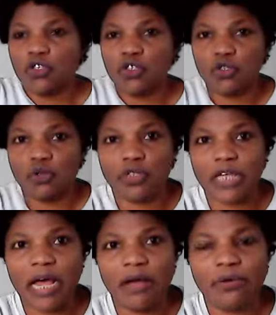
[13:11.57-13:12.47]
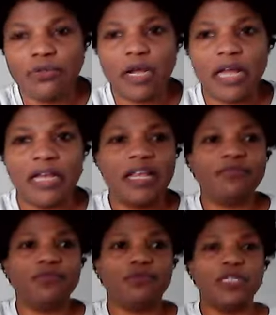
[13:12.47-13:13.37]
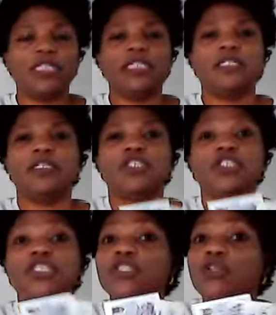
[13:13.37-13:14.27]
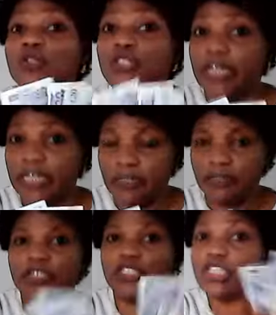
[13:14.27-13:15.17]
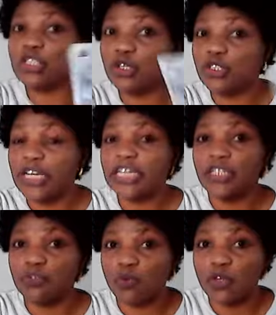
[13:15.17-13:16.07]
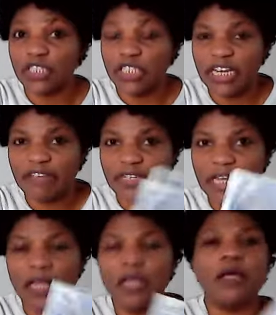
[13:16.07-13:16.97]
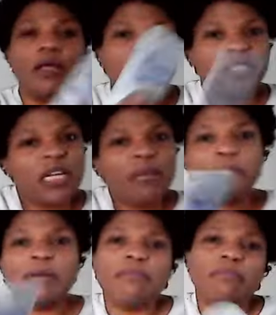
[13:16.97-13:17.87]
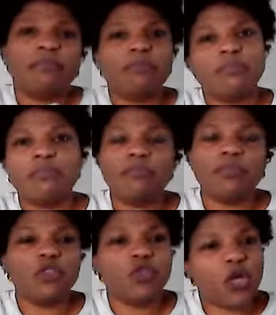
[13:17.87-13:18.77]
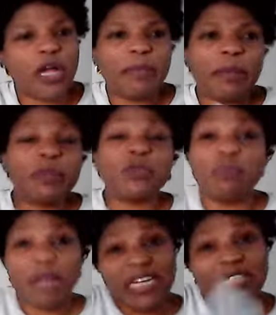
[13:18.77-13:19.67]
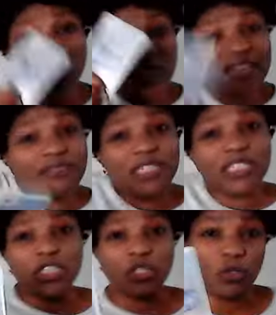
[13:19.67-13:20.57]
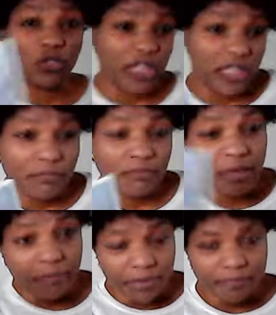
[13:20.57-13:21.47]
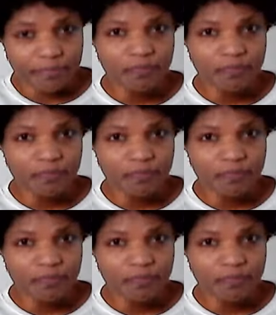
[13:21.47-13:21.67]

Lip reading: So now you are left with 600. 600 is what is left now. Say you can be able to manage to save this 600, maybe.